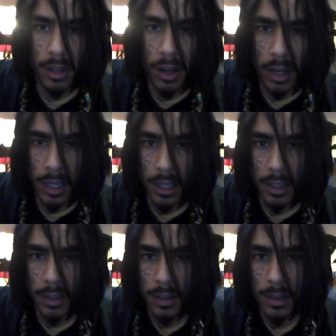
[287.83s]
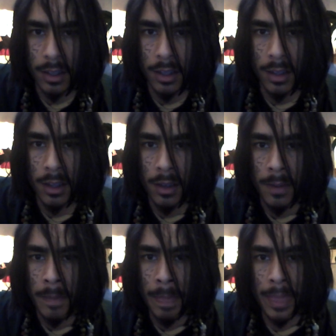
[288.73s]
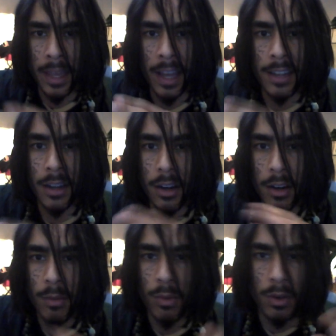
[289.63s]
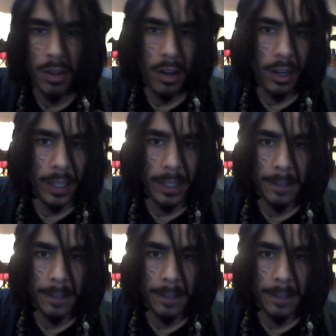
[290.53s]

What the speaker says: hockey, you add the Art of War to hockey,